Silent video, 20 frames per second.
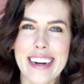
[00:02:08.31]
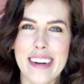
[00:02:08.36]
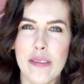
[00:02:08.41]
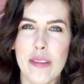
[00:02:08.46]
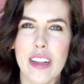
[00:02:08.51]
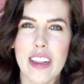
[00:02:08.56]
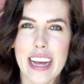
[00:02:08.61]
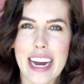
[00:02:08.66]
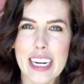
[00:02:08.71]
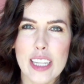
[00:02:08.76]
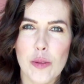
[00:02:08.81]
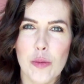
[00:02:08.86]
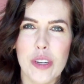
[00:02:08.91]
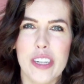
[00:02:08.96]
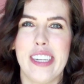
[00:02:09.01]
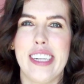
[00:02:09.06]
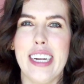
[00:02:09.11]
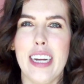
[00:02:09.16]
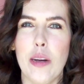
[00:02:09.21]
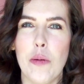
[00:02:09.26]
and the lights
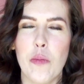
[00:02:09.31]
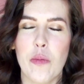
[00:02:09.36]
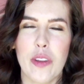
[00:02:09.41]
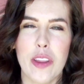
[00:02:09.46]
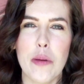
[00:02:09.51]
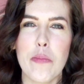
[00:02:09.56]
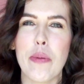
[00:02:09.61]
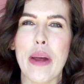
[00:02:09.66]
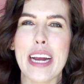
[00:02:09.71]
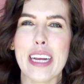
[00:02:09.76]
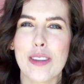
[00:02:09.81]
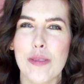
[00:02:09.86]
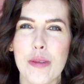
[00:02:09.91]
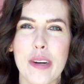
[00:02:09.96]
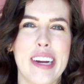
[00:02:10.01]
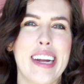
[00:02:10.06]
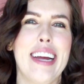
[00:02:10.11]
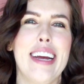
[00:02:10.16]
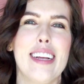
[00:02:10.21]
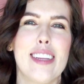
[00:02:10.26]
would dim when the bass
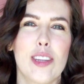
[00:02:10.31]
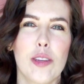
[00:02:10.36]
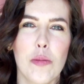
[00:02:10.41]
would hit,